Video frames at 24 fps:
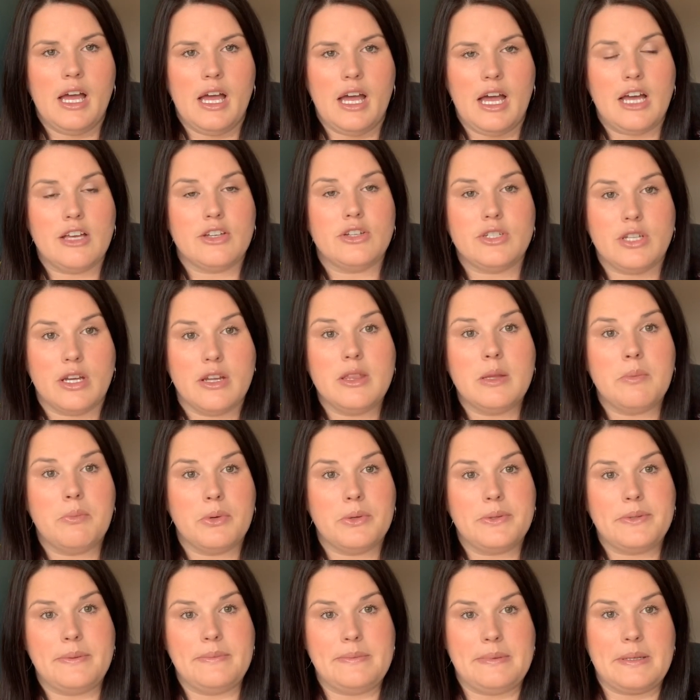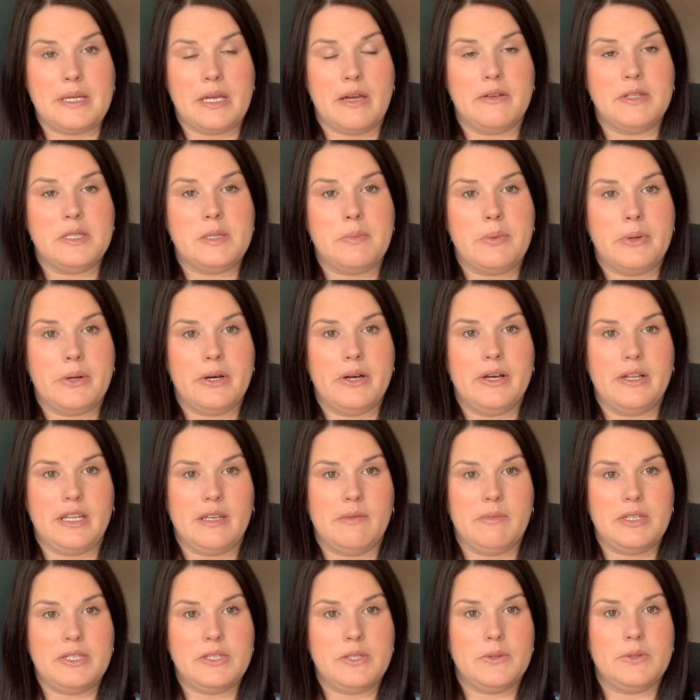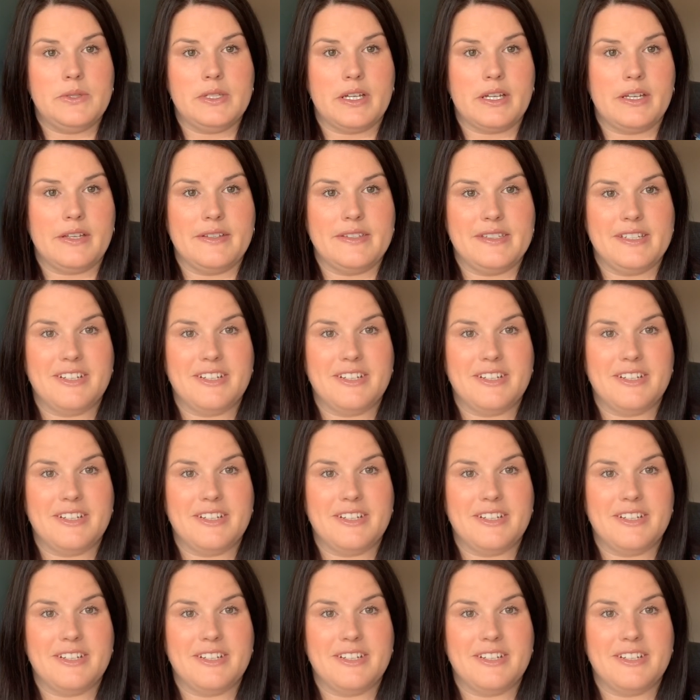I'll show you the buttons I'm going to put on. Give me 2 seconds,